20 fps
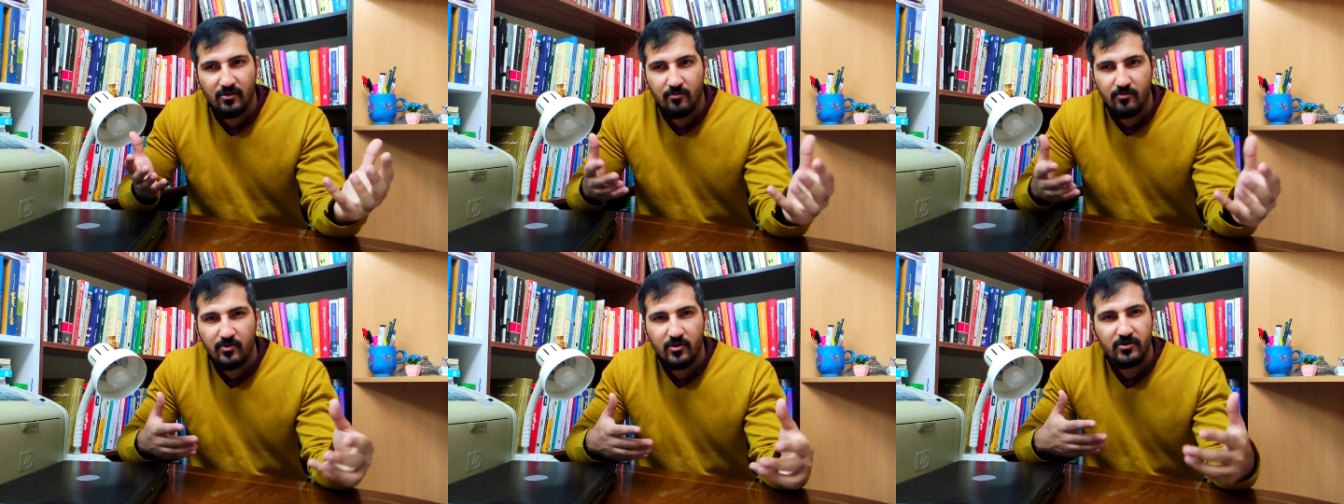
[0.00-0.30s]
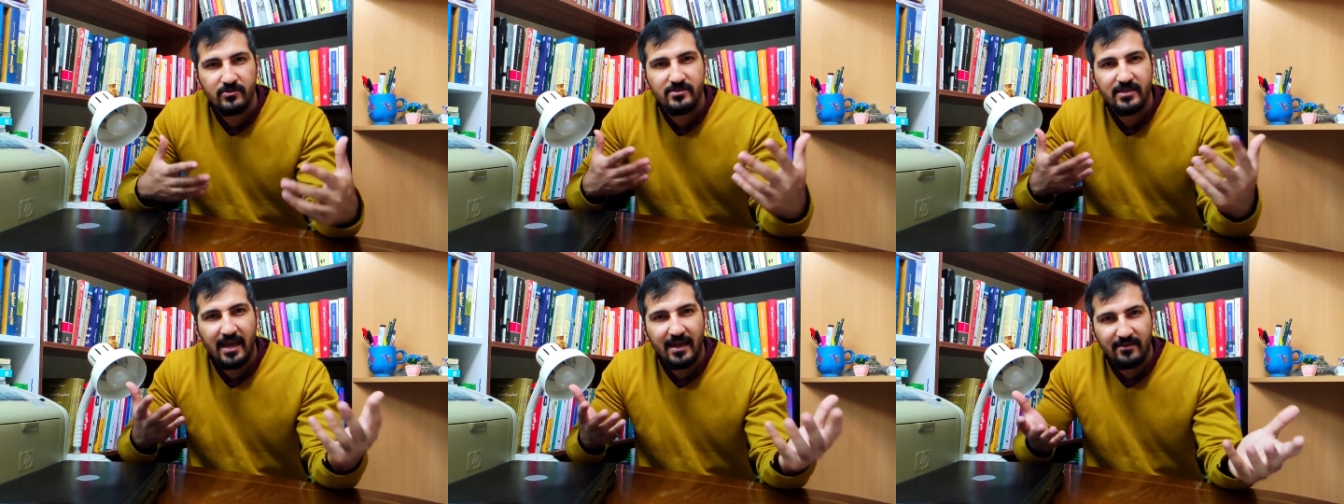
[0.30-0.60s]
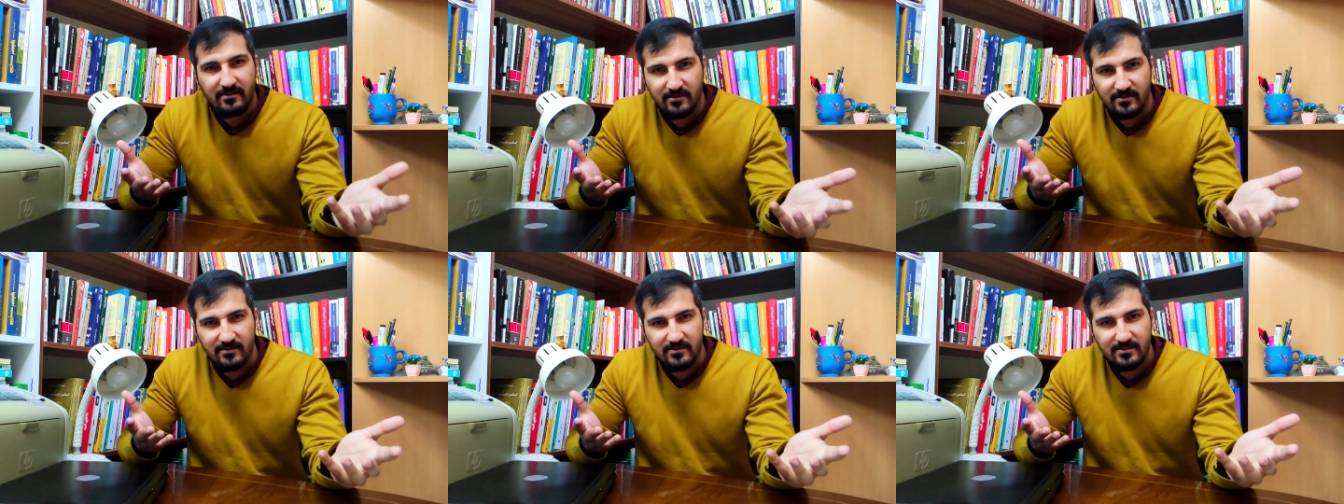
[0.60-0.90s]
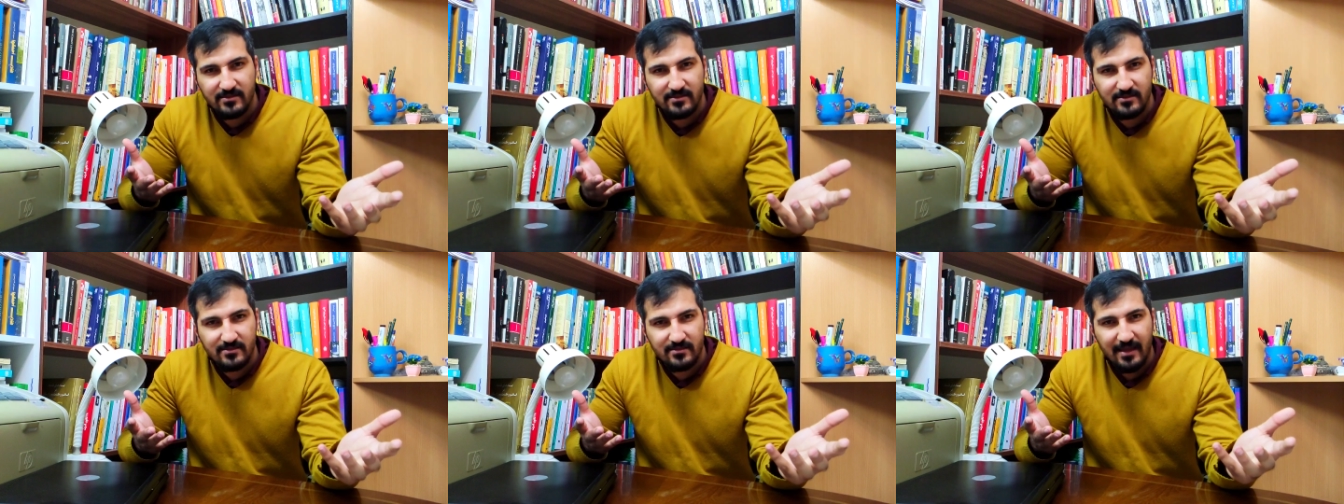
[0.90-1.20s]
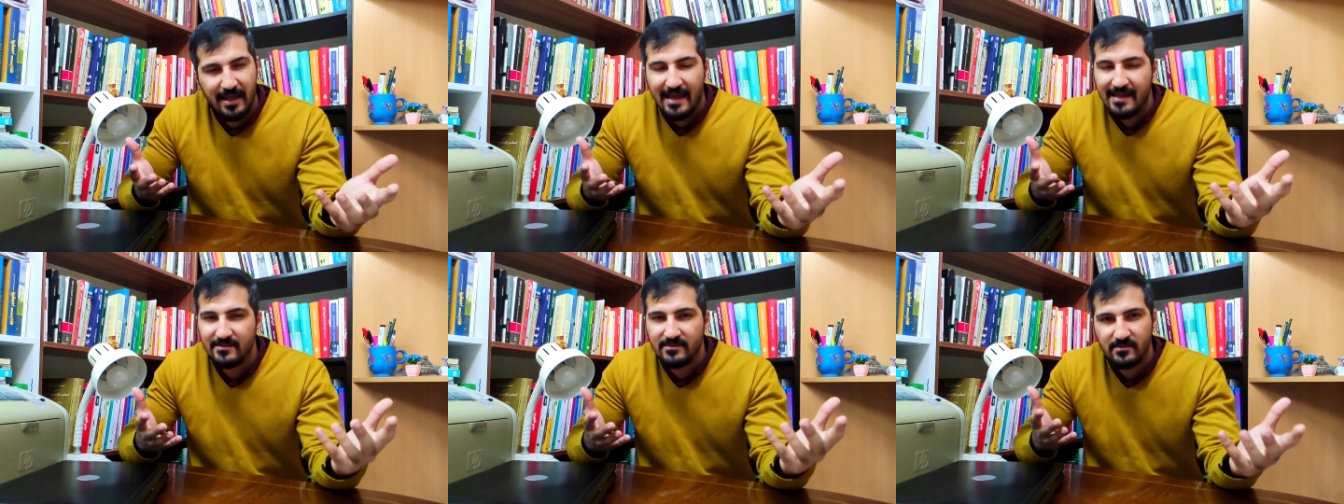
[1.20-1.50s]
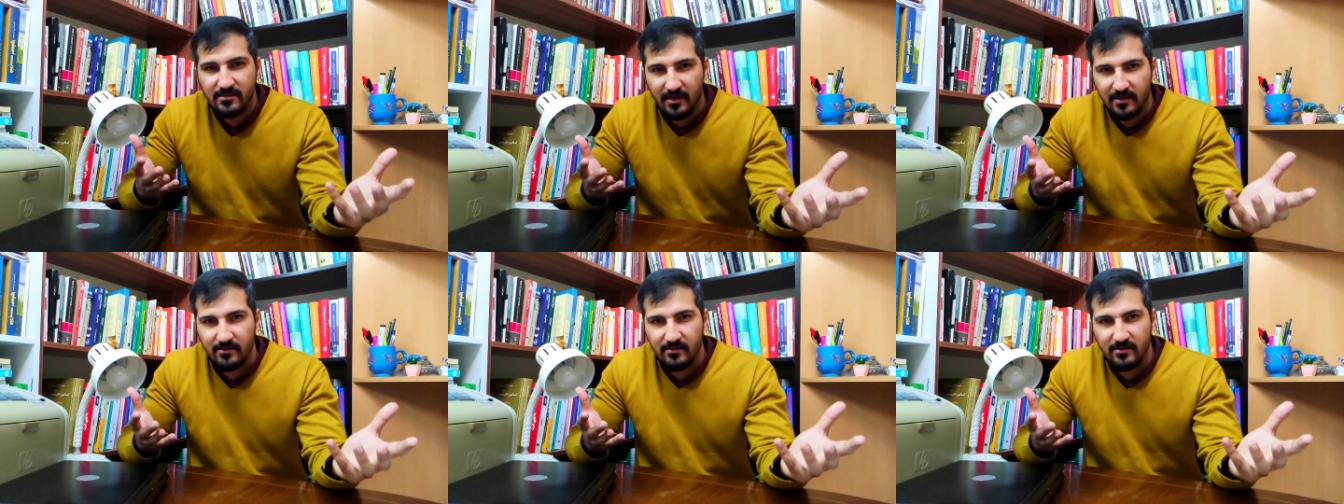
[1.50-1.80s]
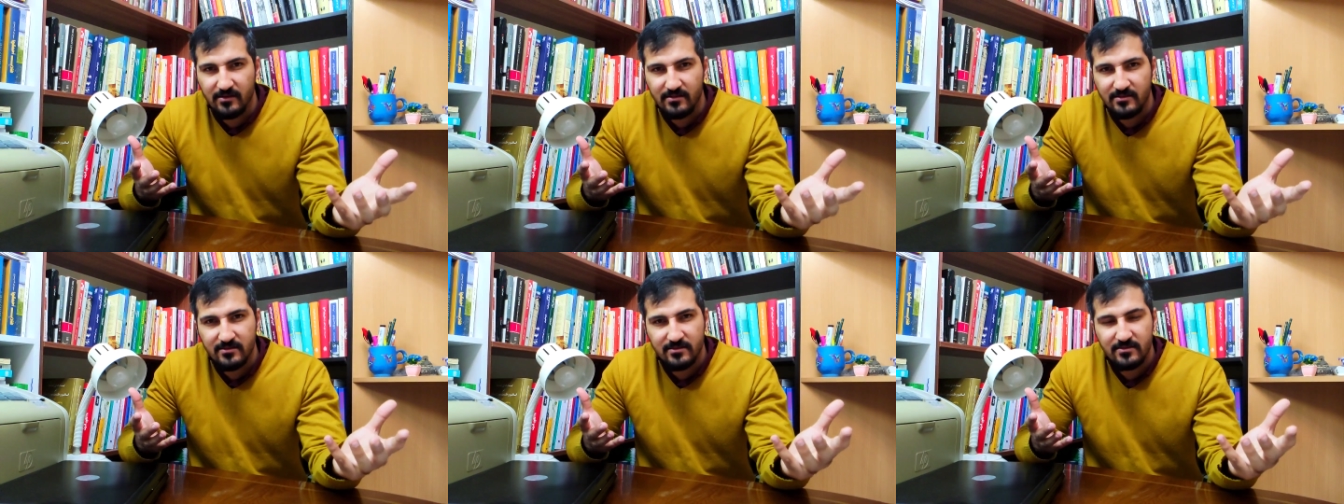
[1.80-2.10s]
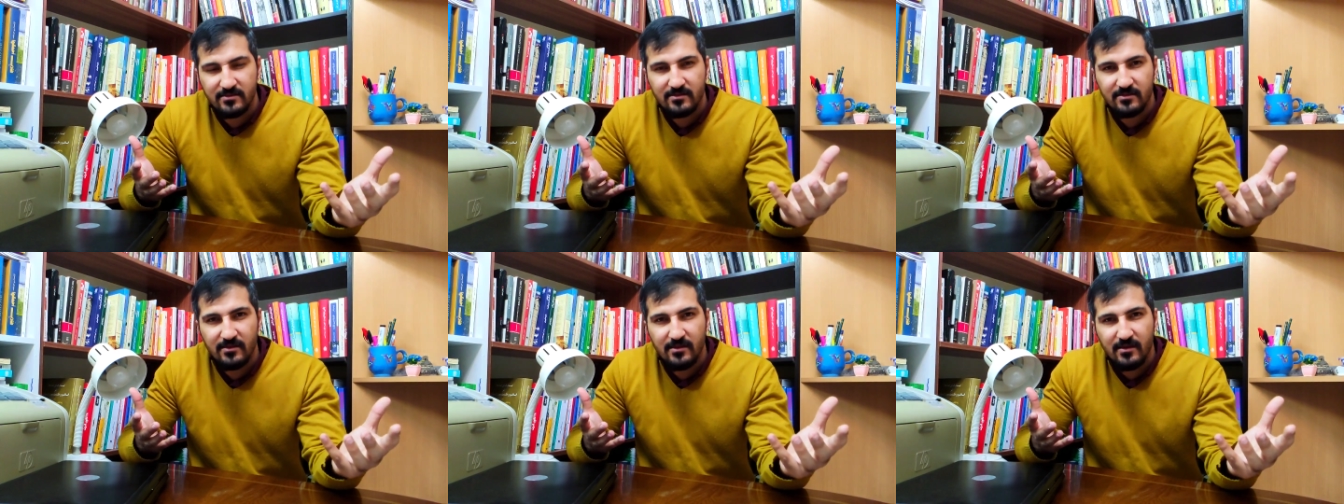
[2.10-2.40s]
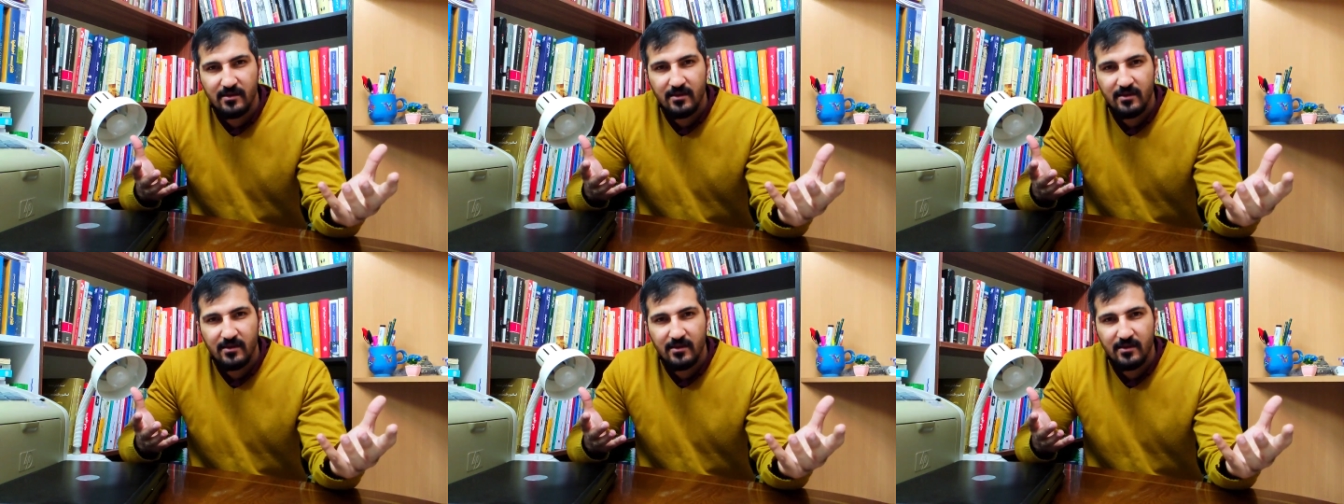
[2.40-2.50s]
protagonist, antagonist,